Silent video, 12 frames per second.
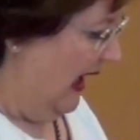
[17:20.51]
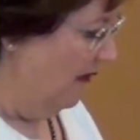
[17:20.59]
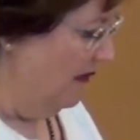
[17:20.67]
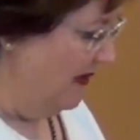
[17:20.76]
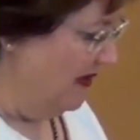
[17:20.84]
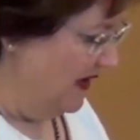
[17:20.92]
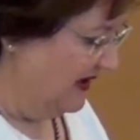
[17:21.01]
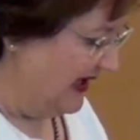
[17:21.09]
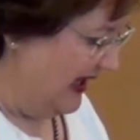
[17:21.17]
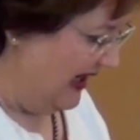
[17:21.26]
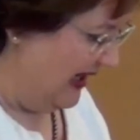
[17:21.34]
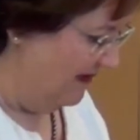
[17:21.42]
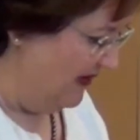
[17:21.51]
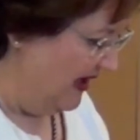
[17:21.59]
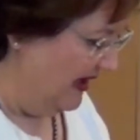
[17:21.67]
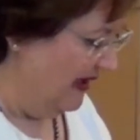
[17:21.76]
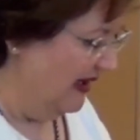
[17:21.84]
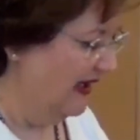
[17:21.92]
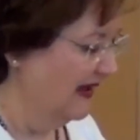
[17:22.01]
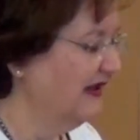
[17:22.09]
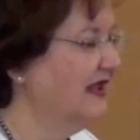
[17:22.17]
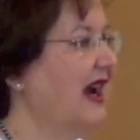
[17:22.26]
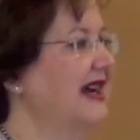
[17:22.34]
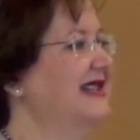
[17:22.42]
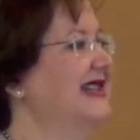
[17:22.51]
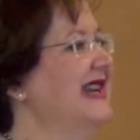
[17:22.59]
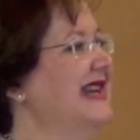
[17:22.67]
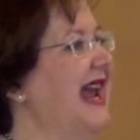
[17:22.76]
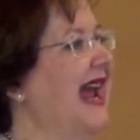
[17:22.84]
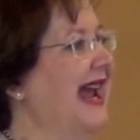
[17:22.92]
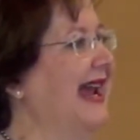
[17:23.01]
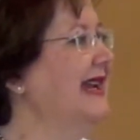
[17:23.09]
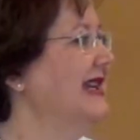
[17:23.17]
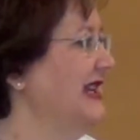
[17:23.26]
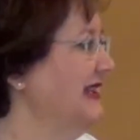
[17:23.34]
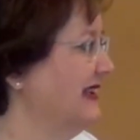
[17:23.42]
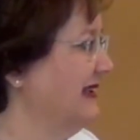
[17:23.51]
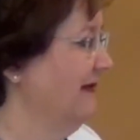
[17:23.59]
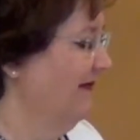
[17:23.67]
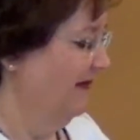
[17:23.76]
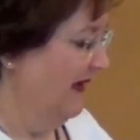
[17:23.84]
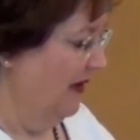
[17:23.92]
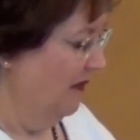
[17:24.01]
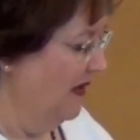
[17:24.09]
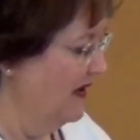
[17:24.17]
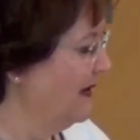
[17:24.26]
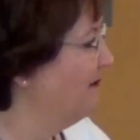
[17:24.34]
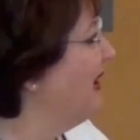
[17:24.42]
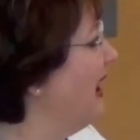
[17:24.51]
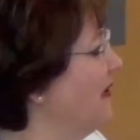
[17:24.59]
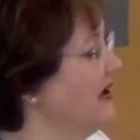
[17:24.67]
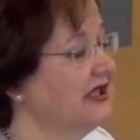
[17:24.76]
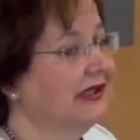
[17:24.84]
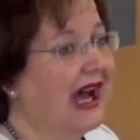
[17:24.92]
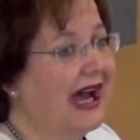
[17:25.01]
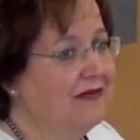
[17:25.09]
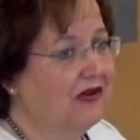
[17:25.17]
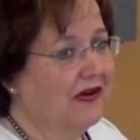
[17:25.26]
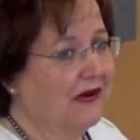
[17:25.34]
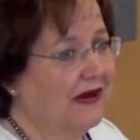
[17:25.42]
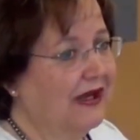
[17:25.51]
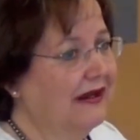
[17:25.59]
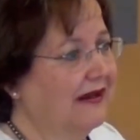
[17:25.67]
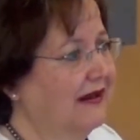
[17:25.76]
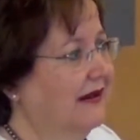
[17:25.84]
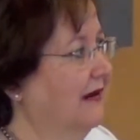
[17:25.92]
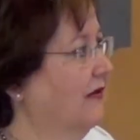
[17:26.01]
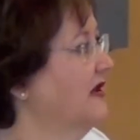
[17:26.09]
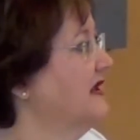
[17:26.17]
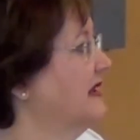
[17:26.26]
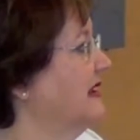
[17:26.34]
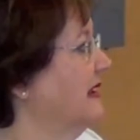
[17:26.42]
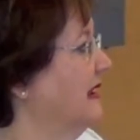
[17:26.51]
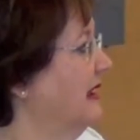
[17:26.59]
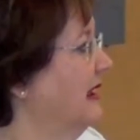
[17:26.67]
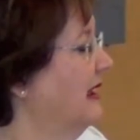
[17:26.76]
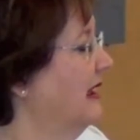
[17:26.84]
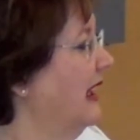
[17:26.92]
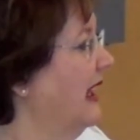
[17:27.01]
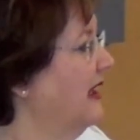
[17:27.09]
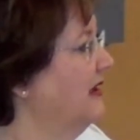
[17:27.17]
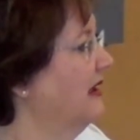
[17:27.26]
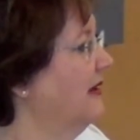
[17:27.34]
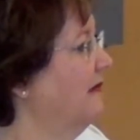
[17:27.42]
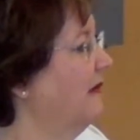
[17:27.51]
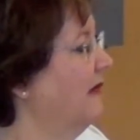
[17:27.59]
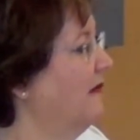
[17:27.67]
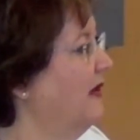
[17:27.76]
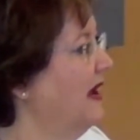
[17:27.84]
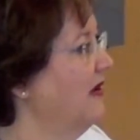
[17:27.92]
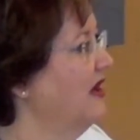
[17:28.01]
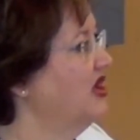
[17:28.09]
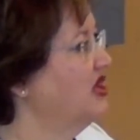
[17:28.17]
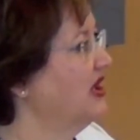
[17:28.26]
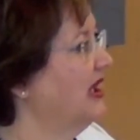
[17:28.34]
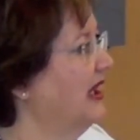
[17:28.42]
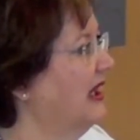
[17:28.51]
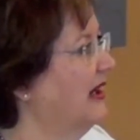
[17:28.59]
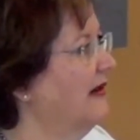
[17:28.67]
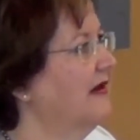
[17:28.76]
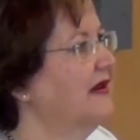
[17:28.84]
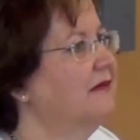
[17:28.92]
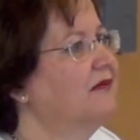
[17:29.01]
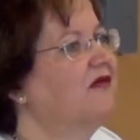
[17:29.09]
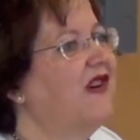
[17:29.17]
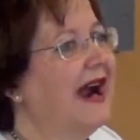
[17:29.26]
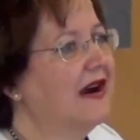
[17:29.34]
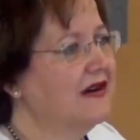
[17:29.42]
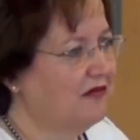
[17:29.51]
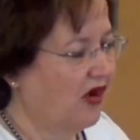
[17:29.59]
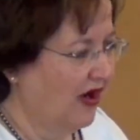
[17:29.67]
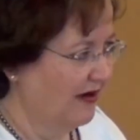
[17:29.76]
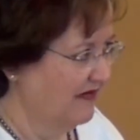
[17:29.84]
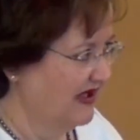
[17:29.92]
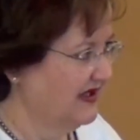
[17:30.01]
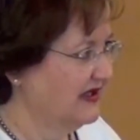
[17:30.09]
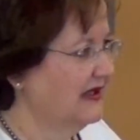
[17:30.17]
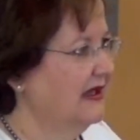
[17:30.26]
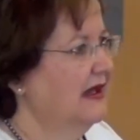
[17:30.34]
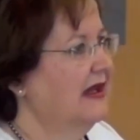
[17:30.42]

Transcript: I remember the time in the 1980s when the parish library and the parish fire departments,